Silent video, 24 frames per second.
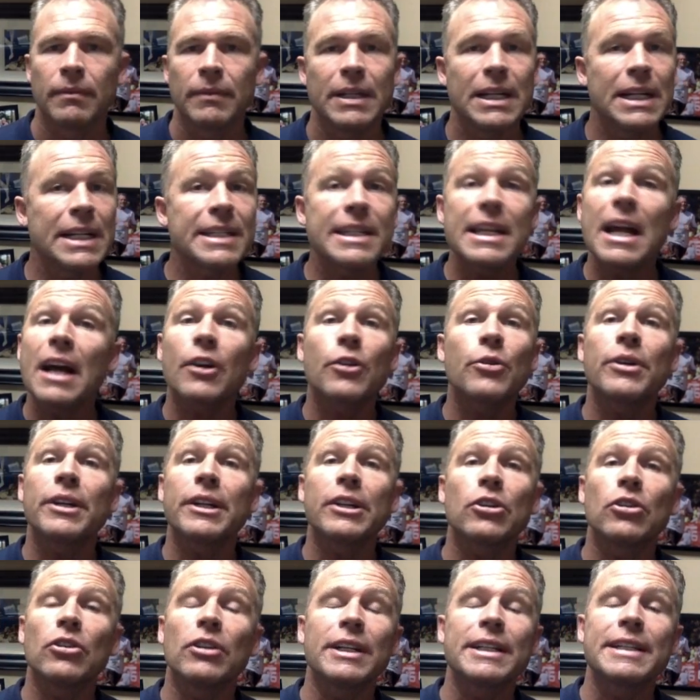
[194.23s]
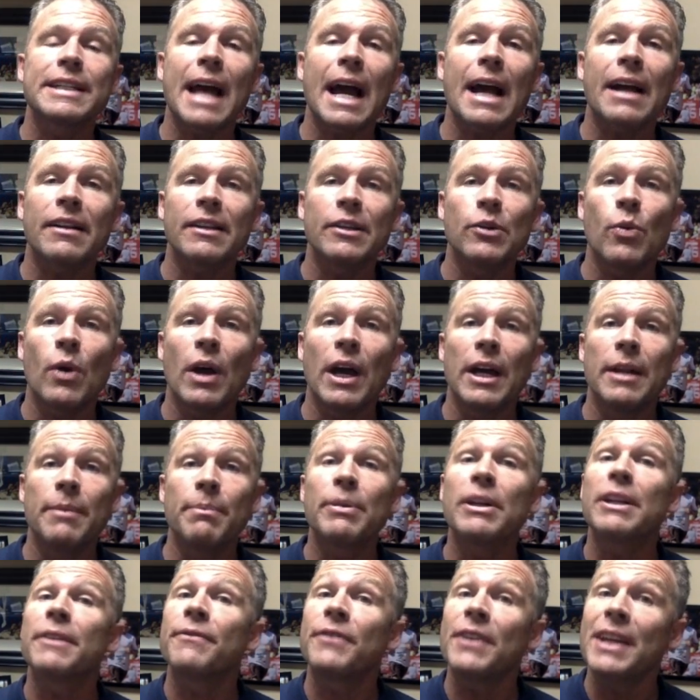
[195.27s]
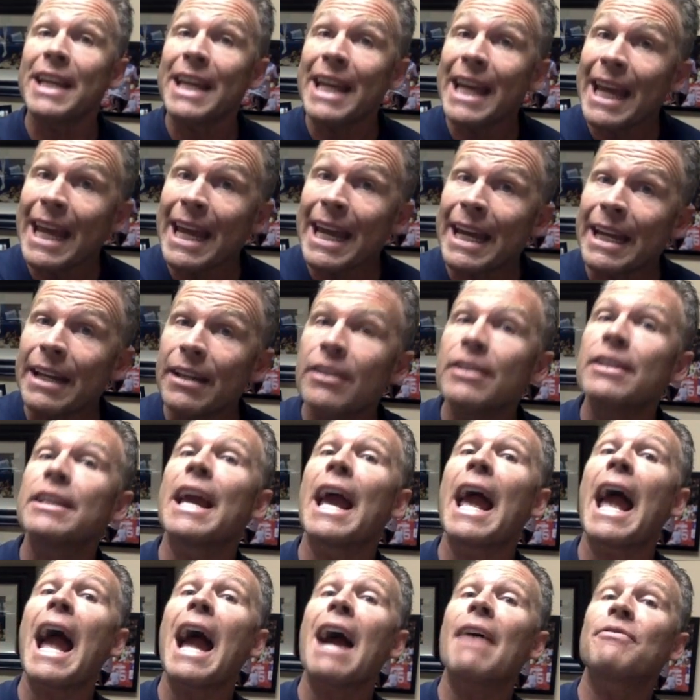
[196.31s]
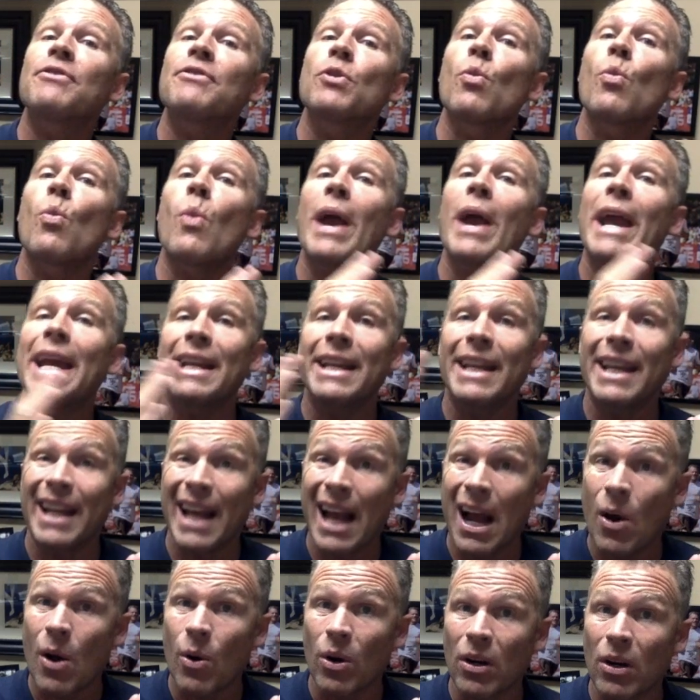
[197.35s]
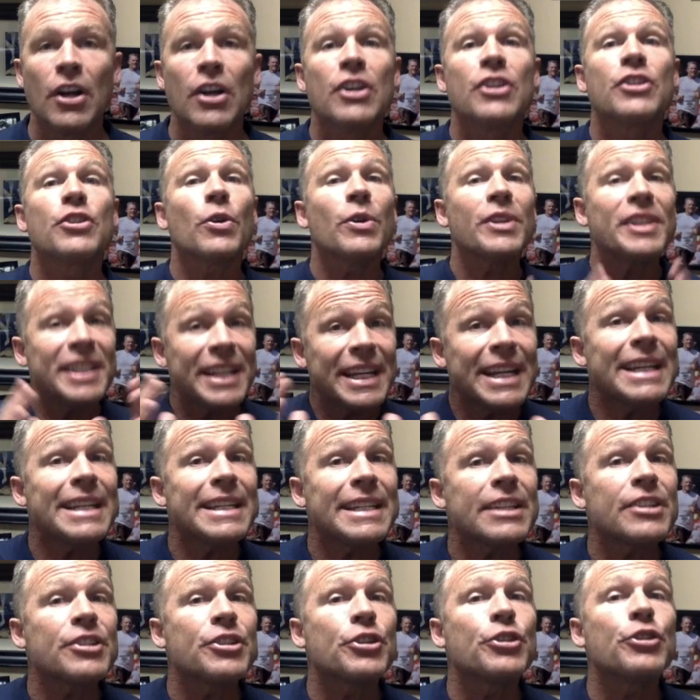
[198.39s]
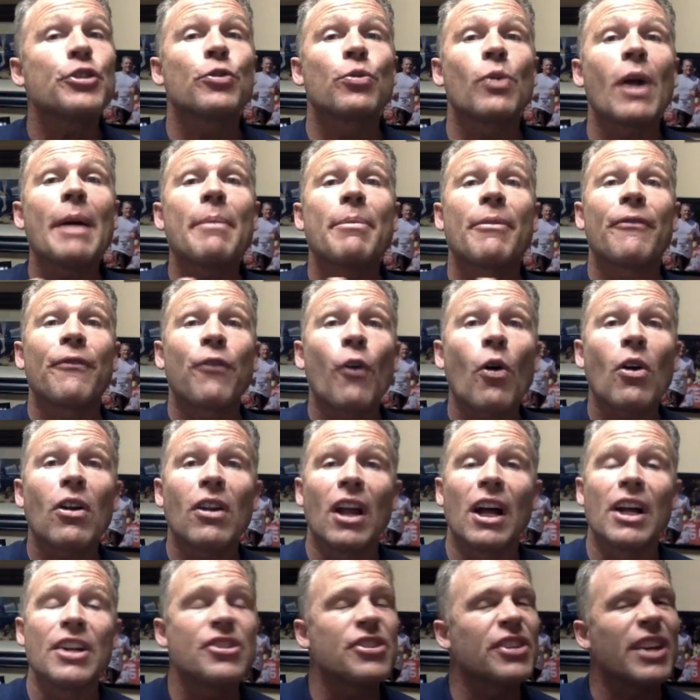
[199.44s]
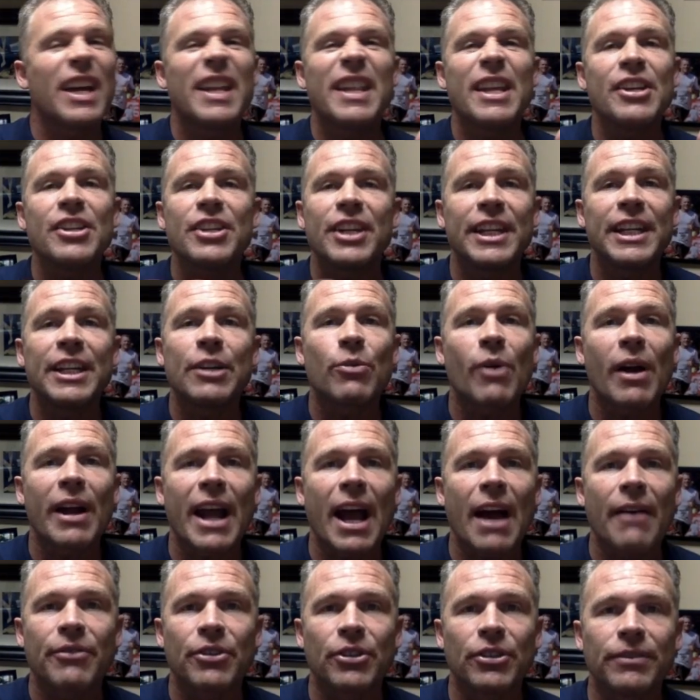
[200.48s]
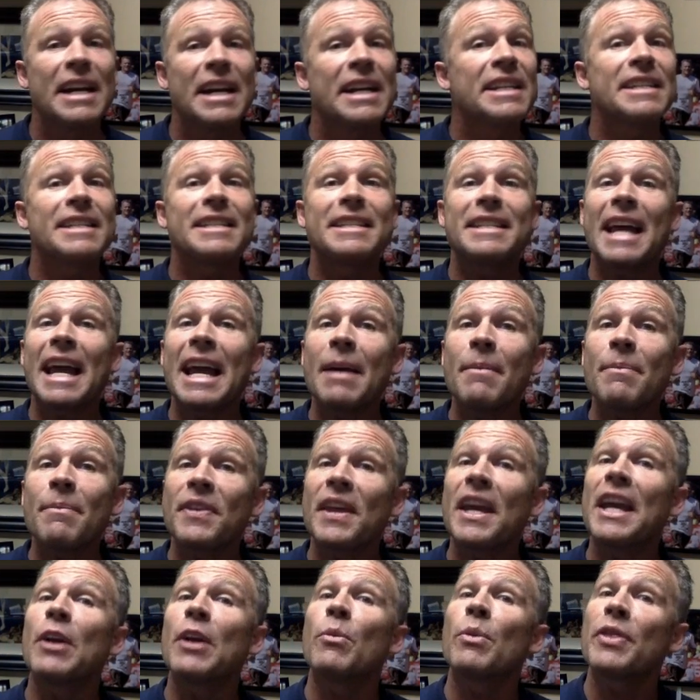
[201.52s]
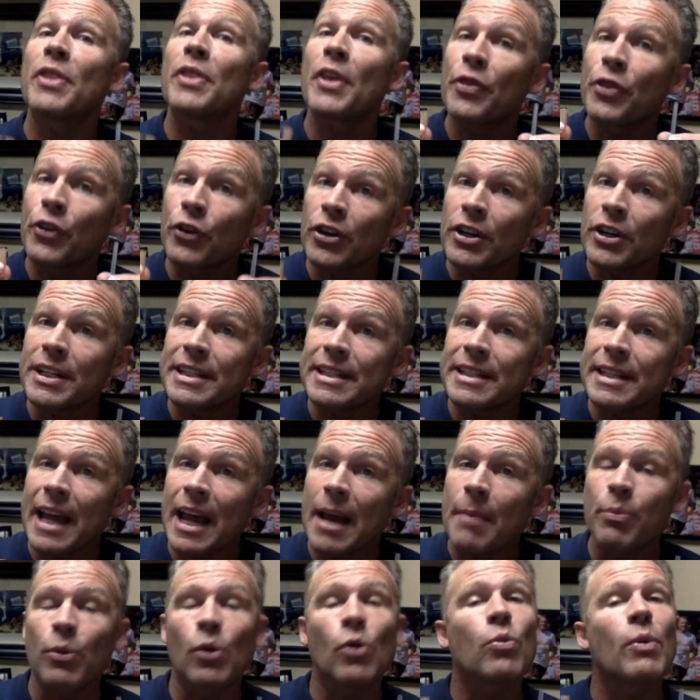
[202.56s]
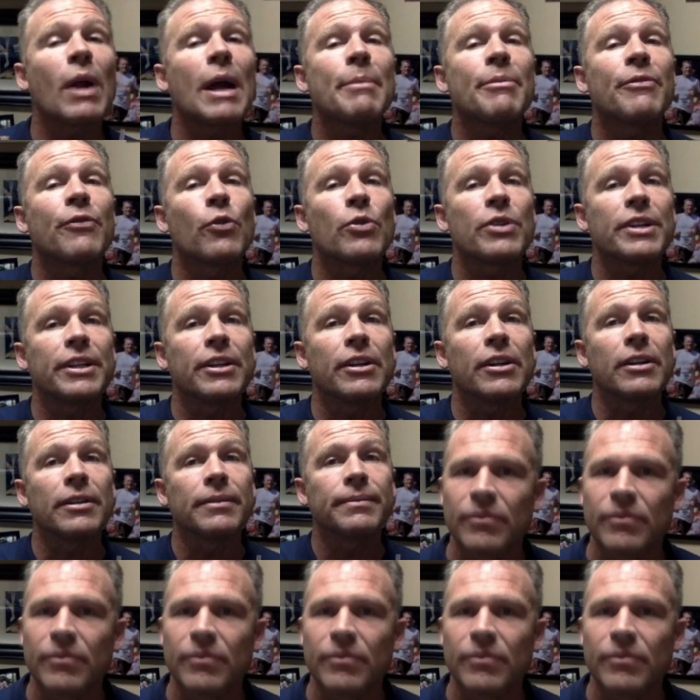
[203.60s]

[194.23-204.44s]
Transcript: It's not critical exactly when, but if you eat, you have to wait an hour. So it's easiest to do right before lunch, and then you can eat right after. Same thing with the 3rd sample right before dinner.